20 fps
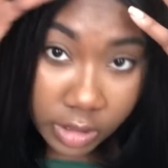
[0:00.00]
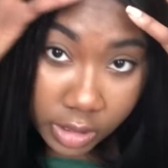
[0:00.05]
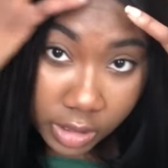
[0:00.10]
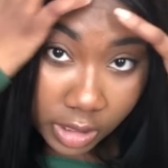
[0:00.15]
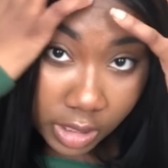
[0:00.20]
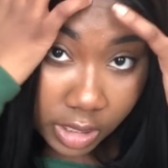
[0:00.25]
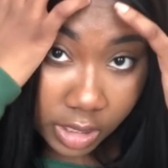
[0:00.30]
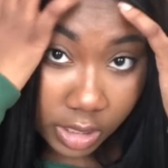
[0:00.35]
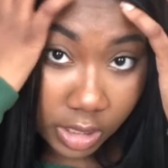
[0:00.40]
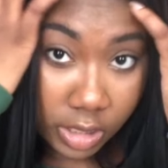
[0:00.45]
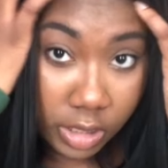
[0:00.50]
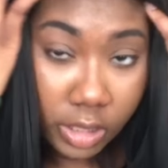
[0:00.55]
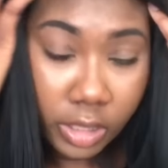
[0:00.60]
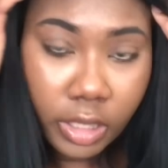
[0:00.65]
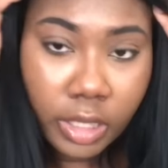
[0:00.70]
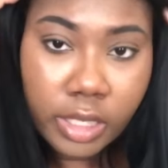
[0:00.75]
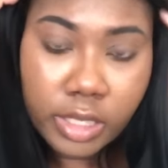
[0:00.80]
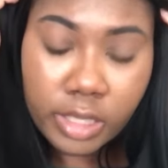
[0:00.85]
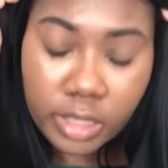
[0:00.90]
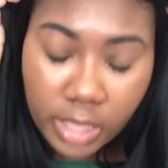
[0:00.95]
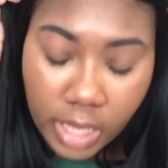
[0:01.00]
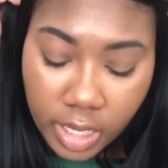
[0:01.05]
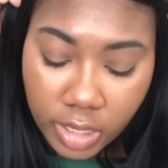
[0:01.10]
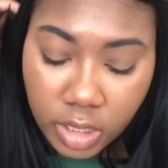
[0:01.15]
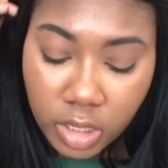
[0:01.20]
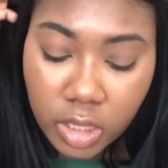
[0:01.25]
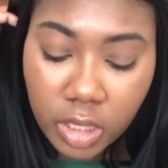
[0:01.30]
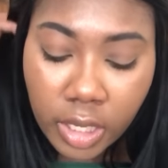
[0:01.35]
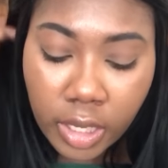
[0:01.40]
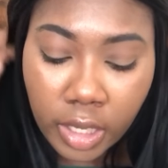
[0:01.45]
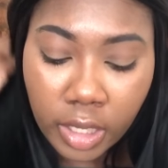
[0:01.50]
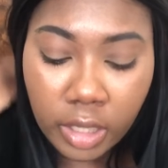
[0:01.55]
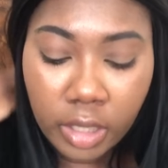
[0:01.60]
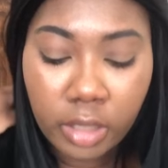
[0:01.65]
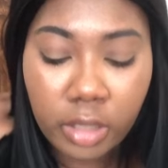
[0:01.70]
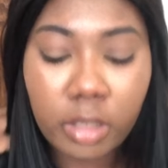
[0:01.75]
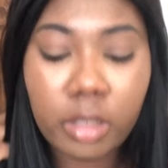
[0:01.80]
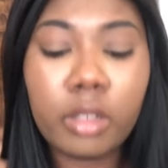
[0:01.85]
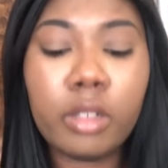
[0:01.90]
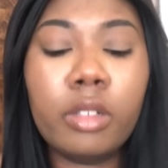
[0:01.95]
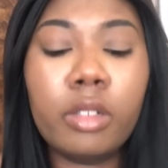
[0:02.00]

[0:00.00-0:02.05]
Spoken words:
really does not shed